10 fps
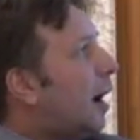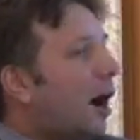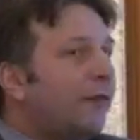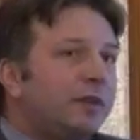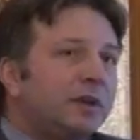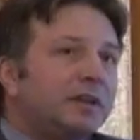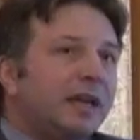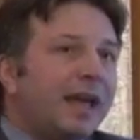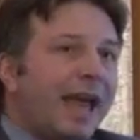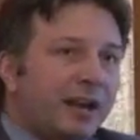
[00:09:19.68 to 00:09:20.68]
after
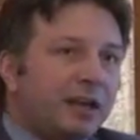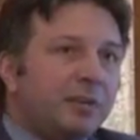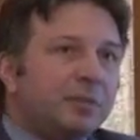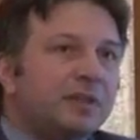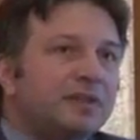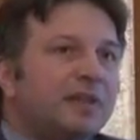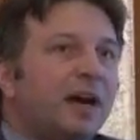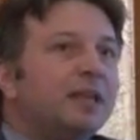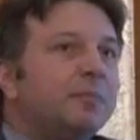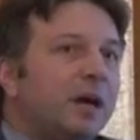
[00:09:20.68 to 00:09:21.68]
the agreement
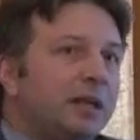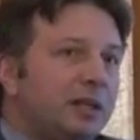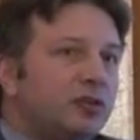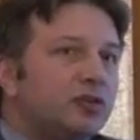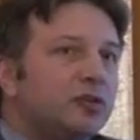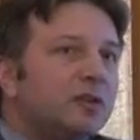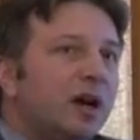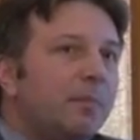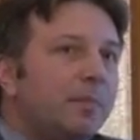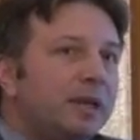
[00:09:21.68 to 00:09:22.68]
signed by the insurance
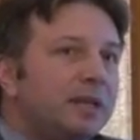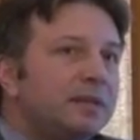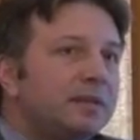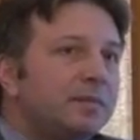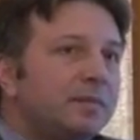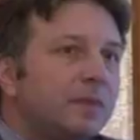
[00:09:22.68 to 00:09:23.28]
companies,